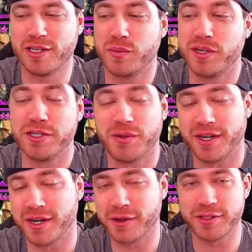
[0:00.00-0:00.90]
We are doing
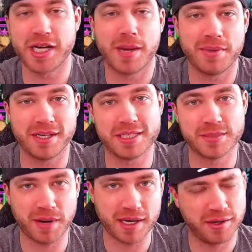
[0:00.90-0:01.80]
another champion
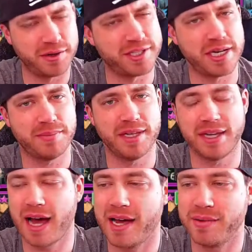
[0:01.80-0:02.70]
spotlight or champion
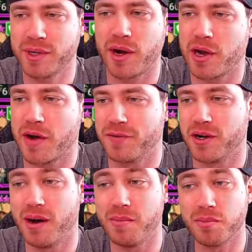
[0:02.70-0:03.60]
guide. We're going over
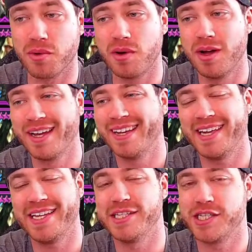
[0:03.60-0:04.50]
Umbral
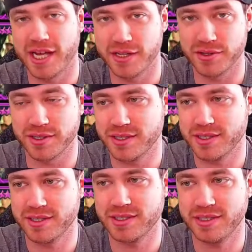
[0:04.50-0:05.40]
Enchantress.
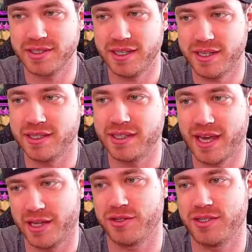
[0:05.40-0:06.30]

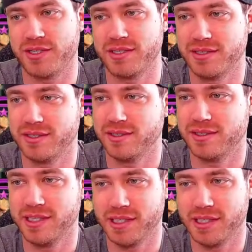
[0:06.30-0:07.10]
Enchantress? We're